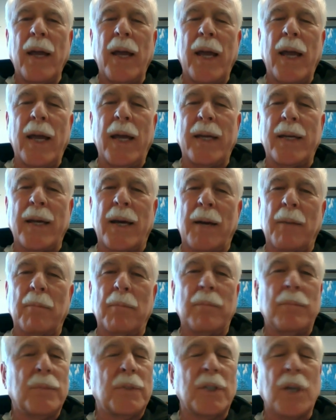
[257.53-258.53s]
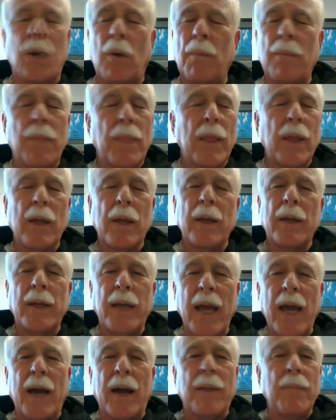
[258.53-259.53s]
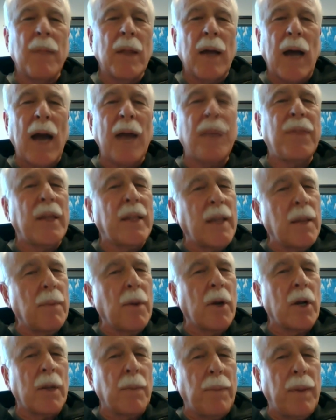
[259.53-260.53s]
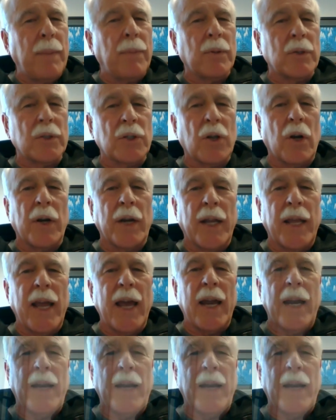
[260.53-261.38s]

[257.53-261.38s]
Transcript: And I think the American people are starting to get